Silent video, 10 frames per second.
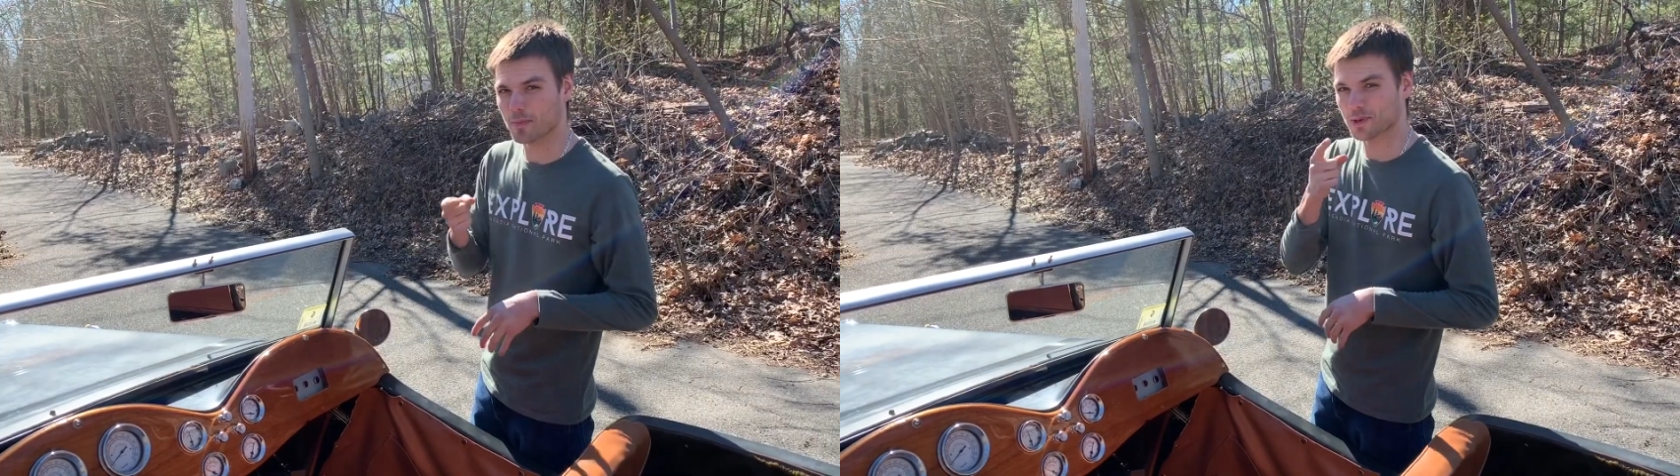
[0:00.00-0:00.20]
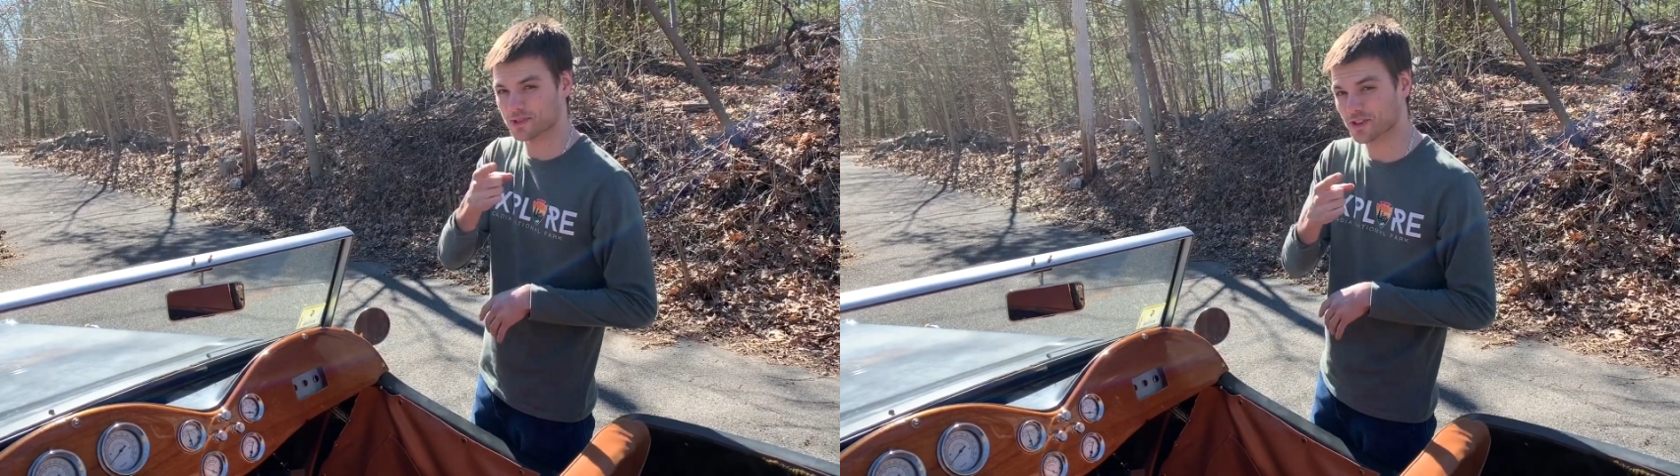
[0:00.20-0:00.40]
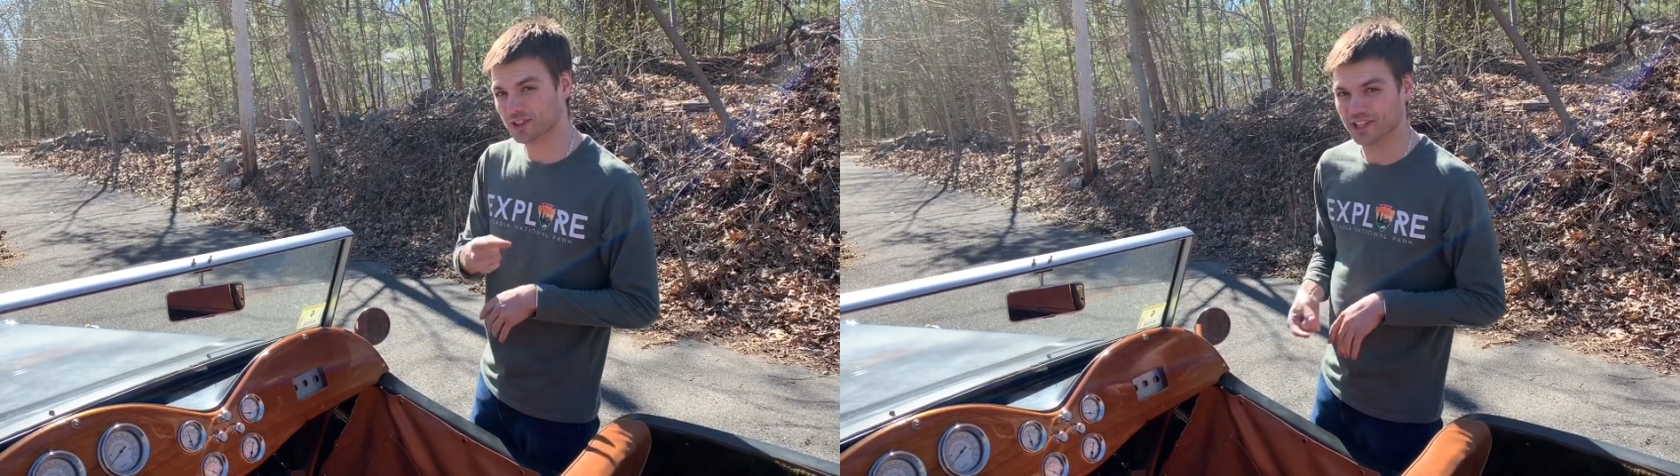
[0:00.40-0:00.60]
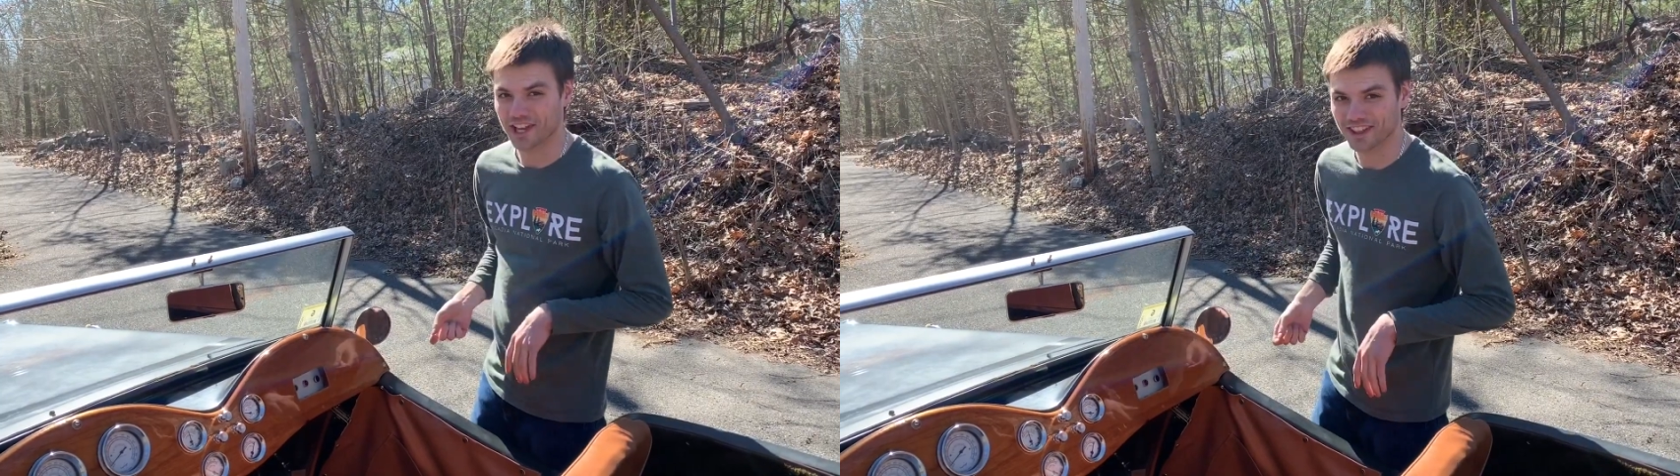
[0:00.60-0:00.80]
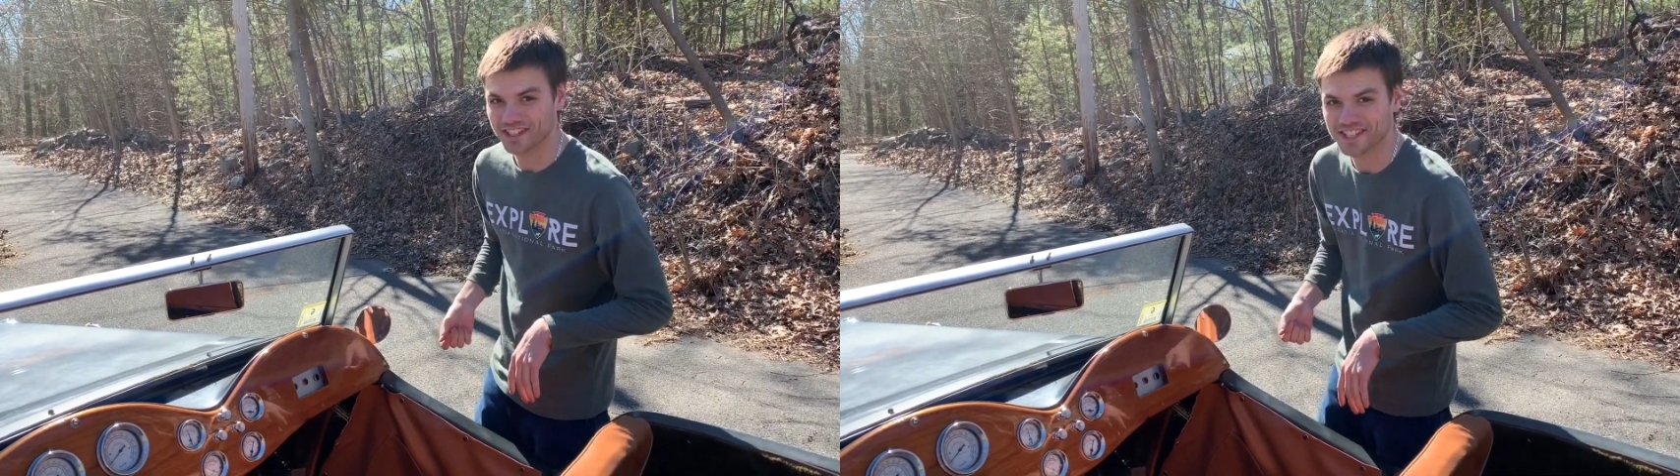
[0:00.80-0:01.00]
but certainly
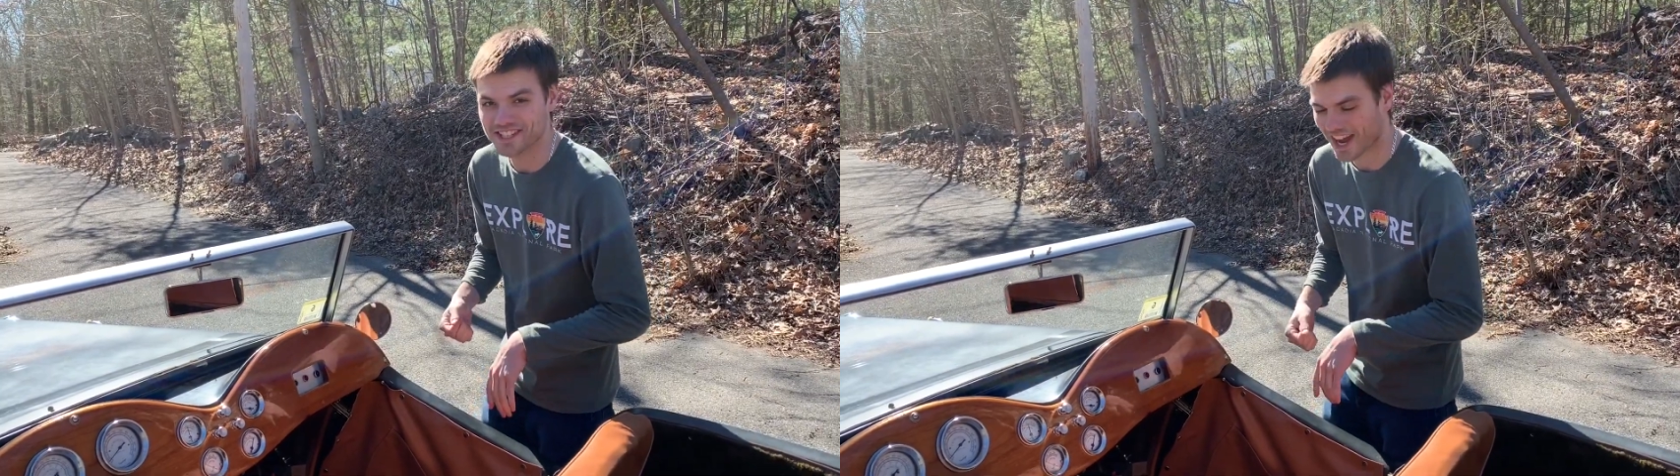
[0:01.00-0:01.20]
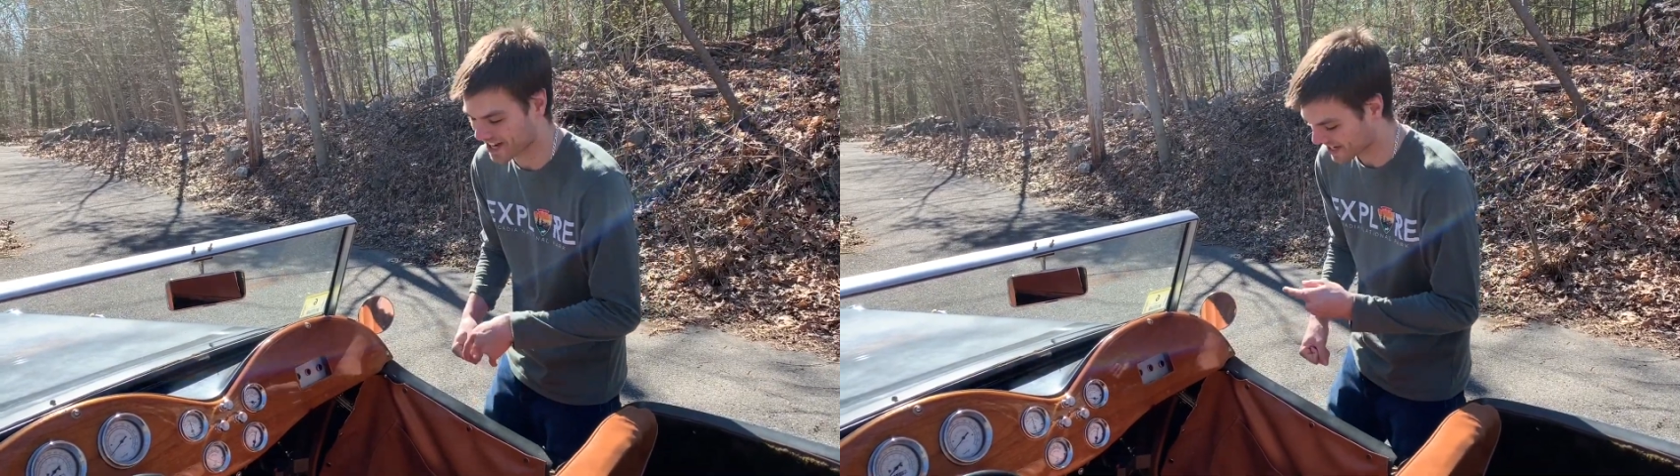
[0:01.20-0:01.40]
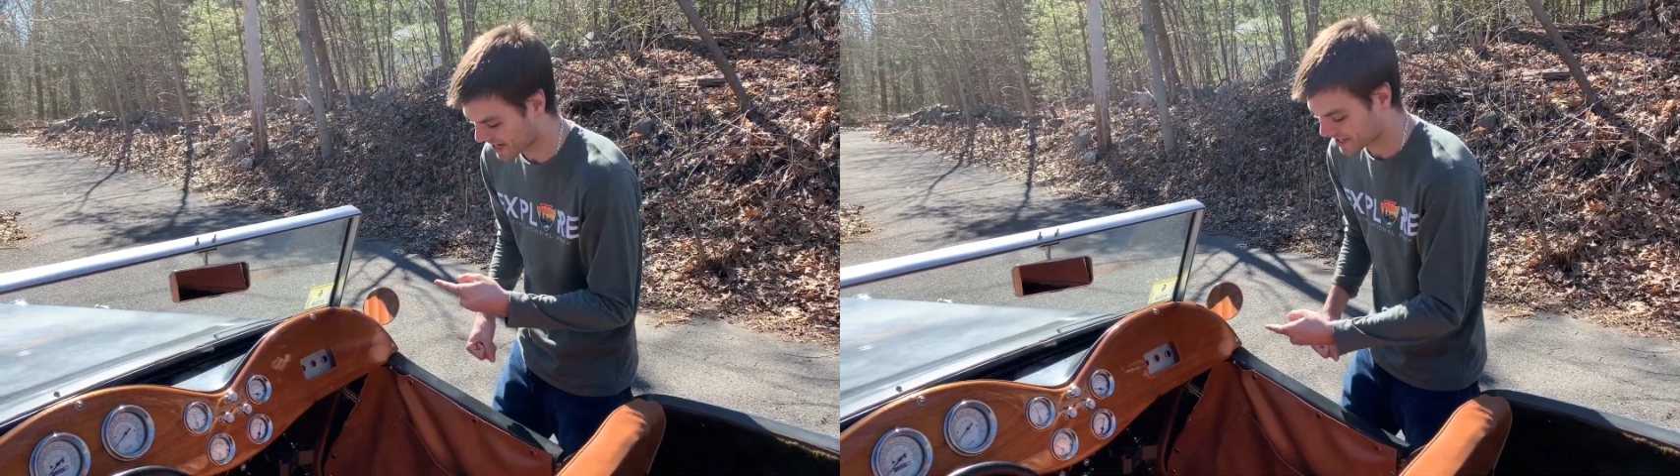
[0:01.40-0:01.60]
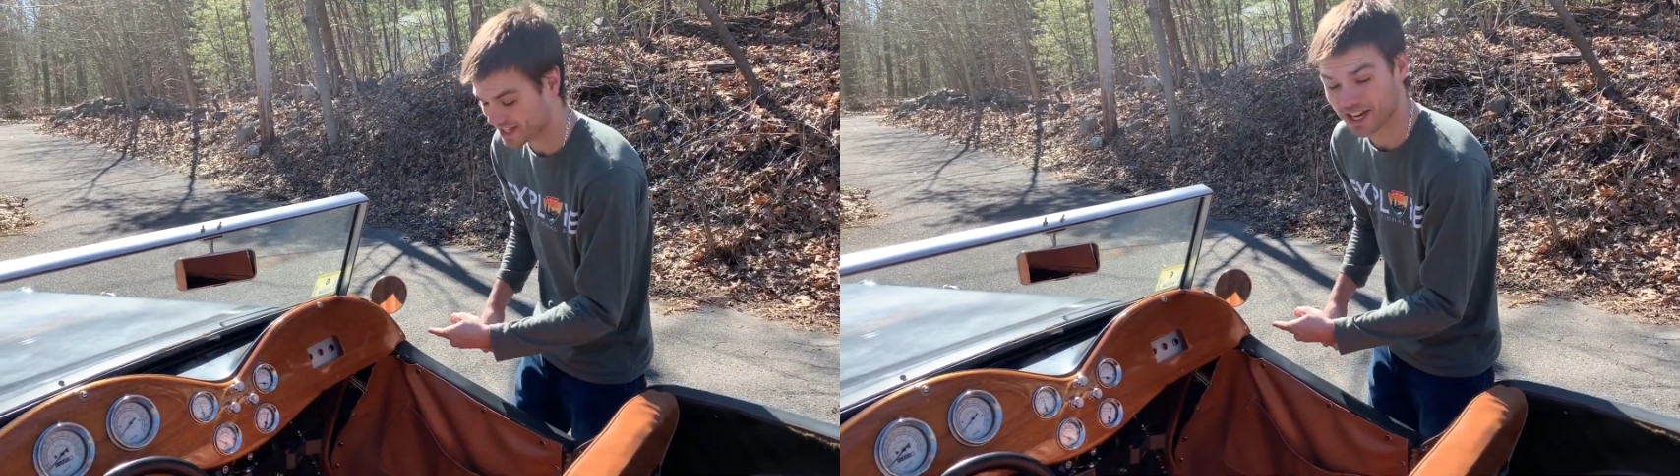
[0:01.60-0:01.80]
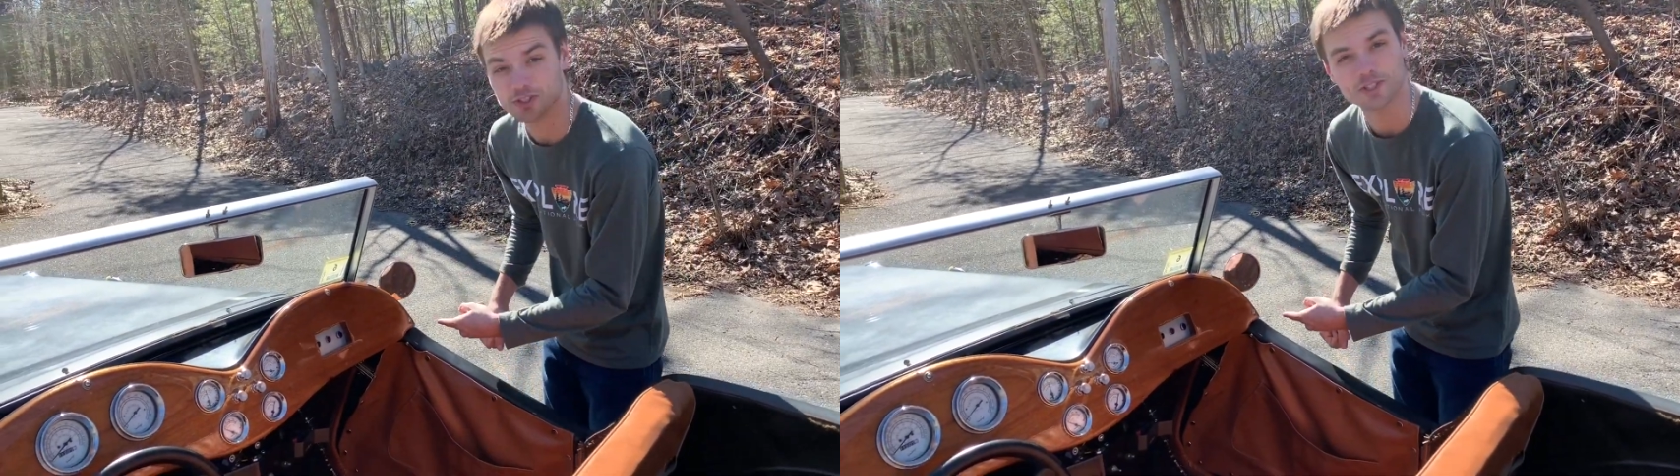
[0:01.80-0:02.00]
on the inside, is
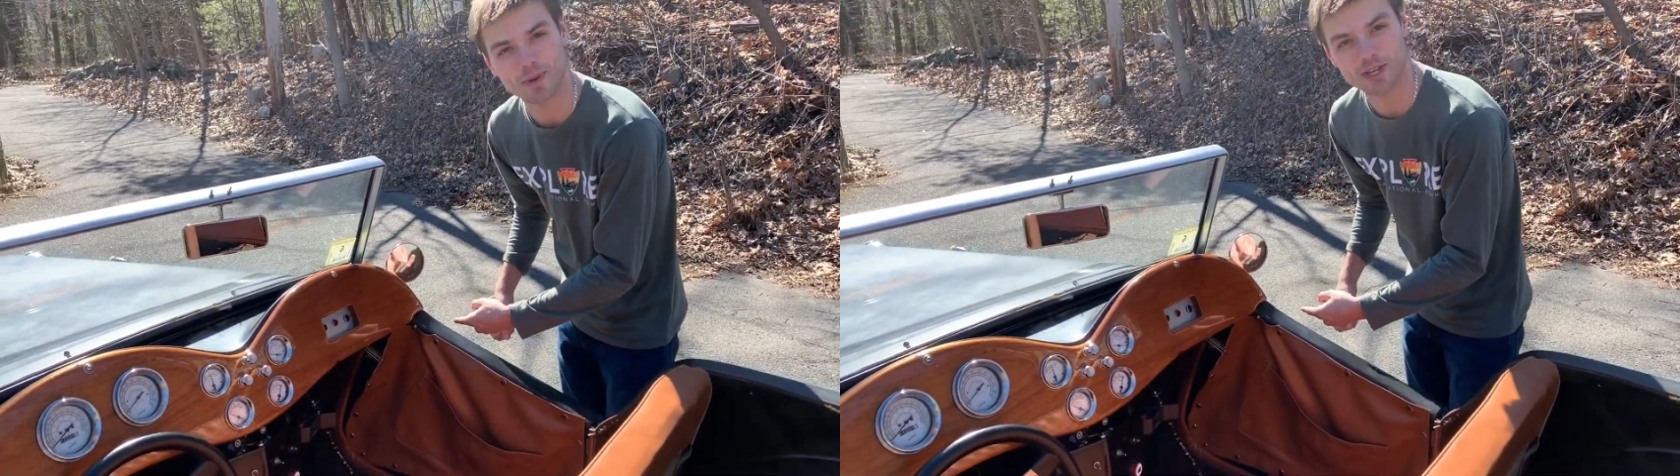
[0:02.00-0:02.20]
actually my